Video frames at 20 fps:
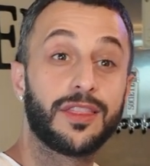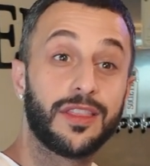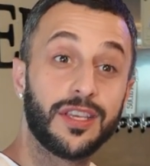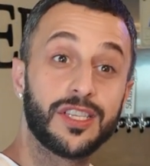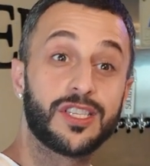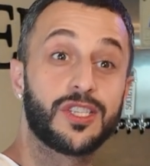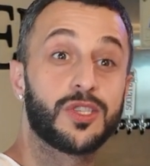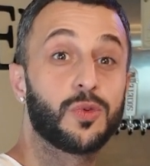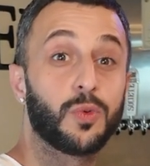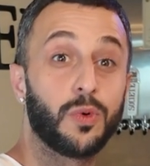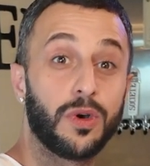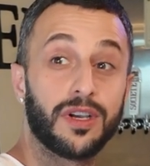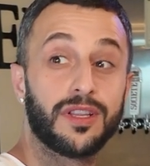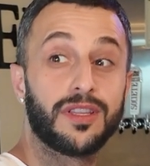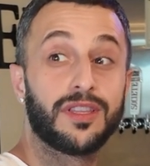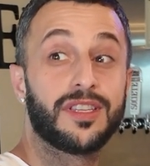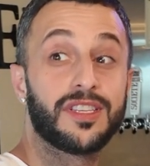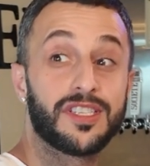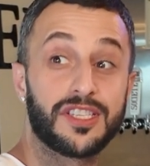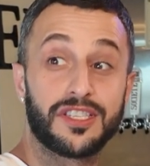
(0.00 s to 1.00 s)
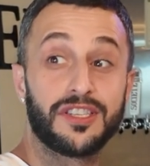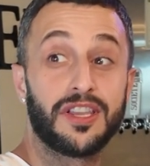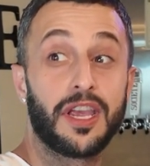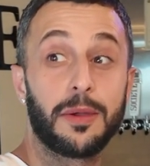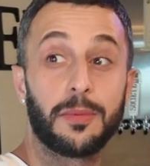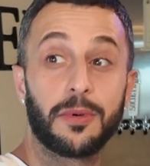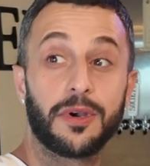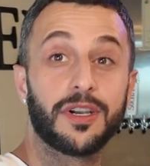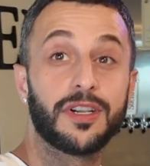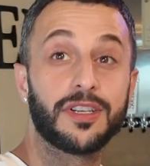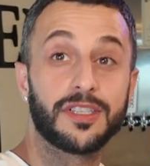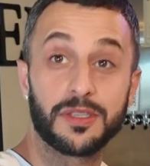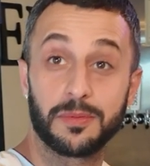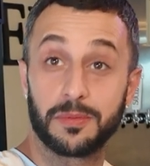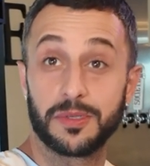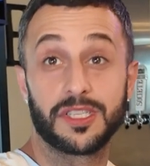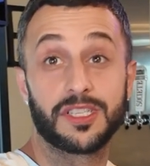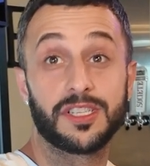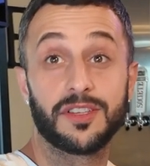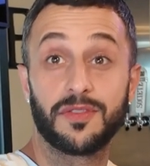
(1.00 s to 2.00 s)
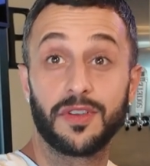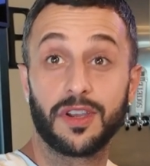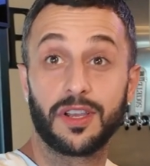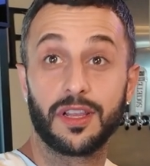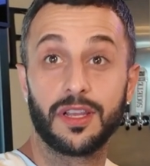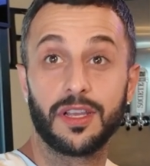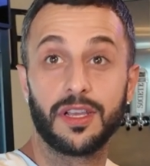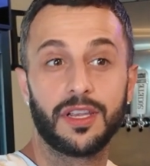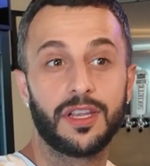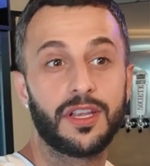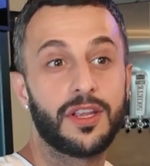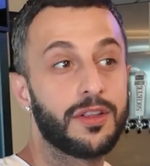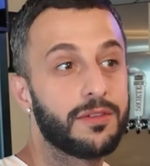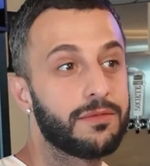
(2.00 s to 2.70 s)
This this neighborhood specifically,